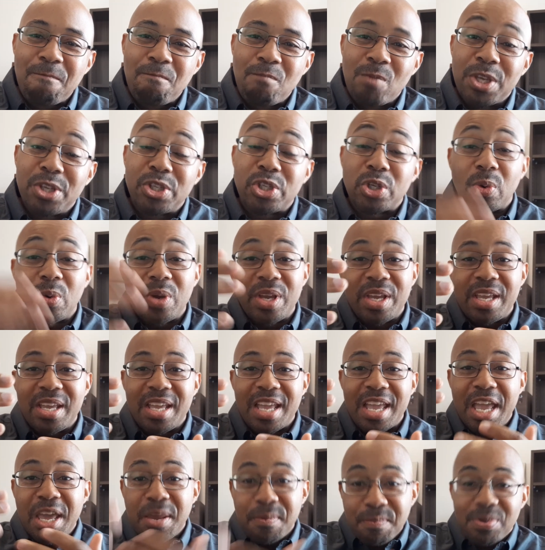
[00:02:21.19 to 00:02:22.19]
So
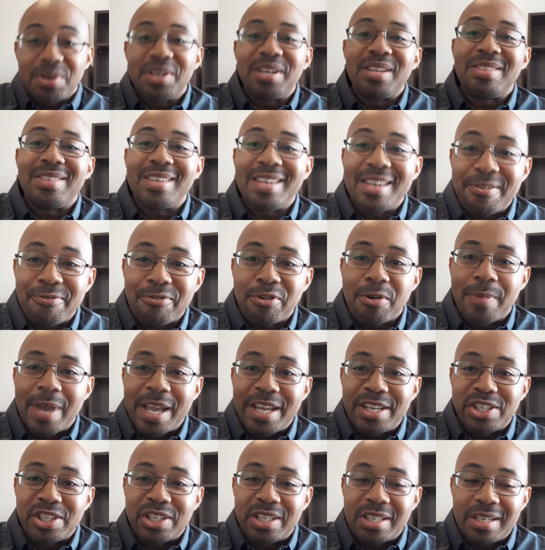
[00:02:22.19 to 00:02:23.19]
we inputted the
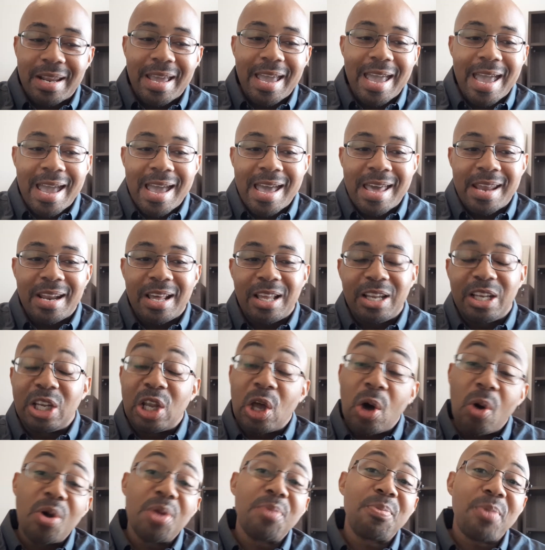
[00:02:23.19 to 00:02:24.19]
information, and
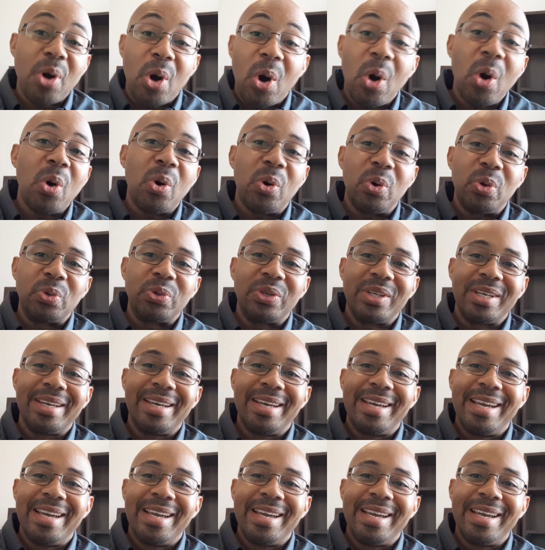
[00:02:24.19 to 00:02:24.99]
lo and behold,